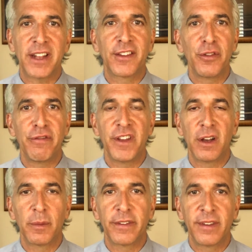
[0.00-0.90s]
two
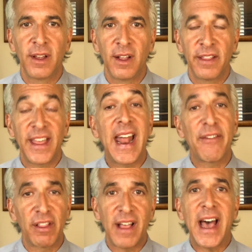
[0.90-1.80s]
films that have
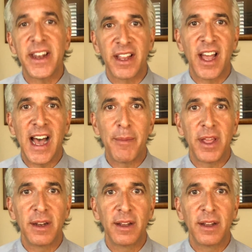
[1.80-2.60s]
a lot in common